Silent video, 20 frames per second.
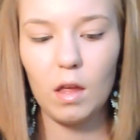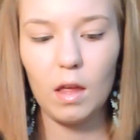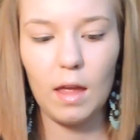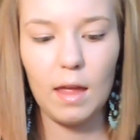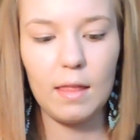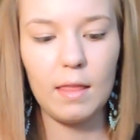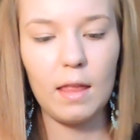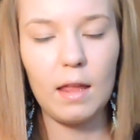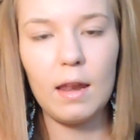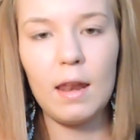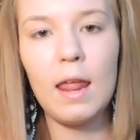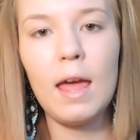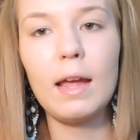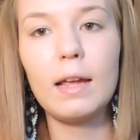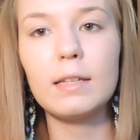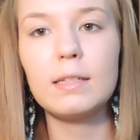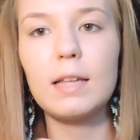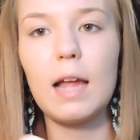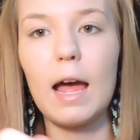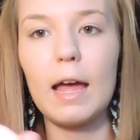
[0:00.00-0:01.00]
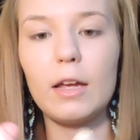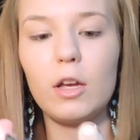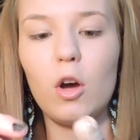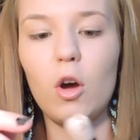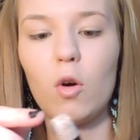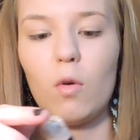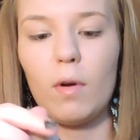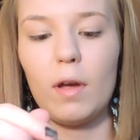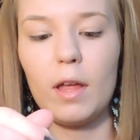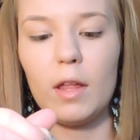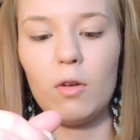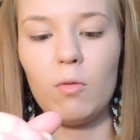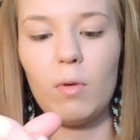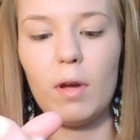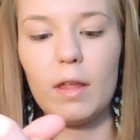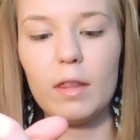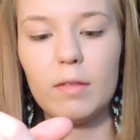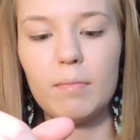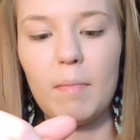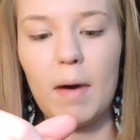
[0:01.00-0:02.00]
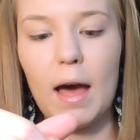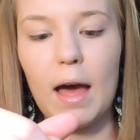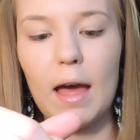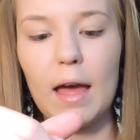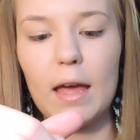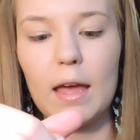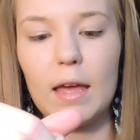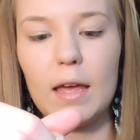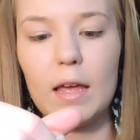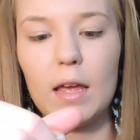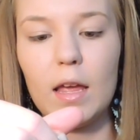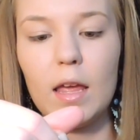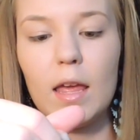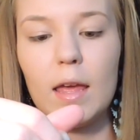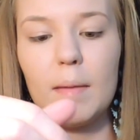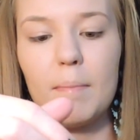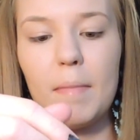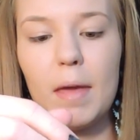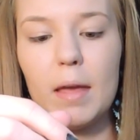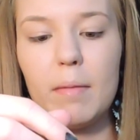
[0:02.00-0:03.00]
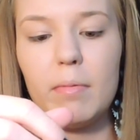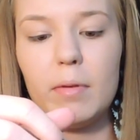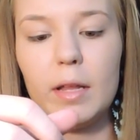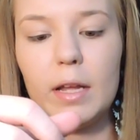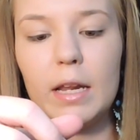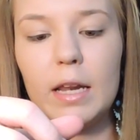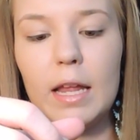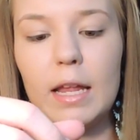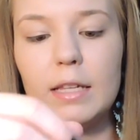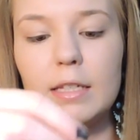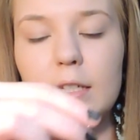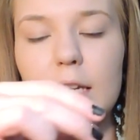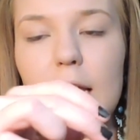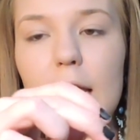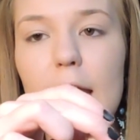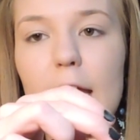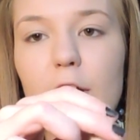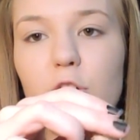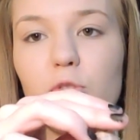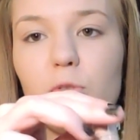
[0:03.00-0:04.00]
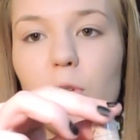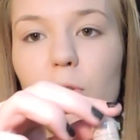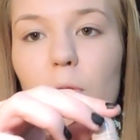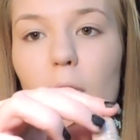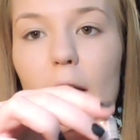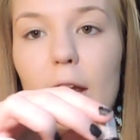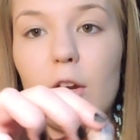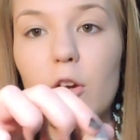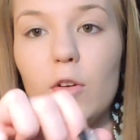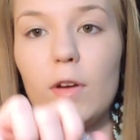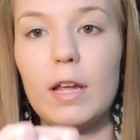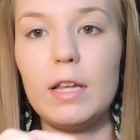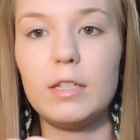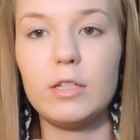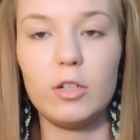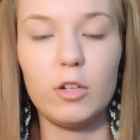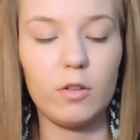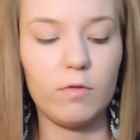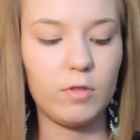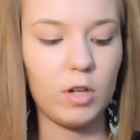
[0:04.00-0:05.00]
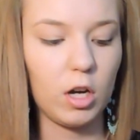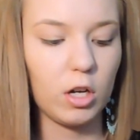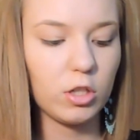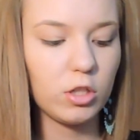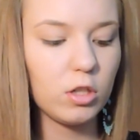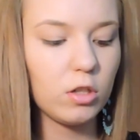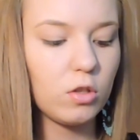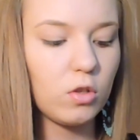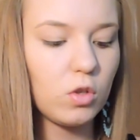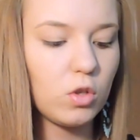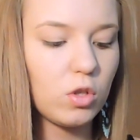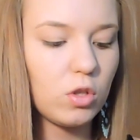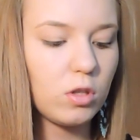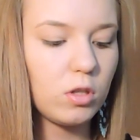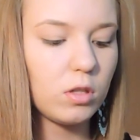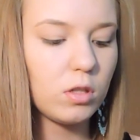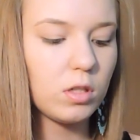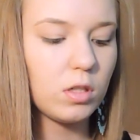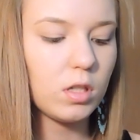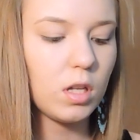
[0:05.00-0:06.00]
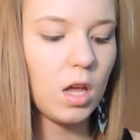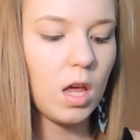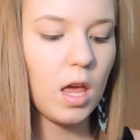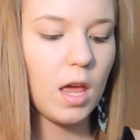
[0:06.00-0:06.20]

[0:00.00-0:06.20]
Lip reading: And then next I go in with my Maybelline Instant Age Rewind Eraser of Dark Circles,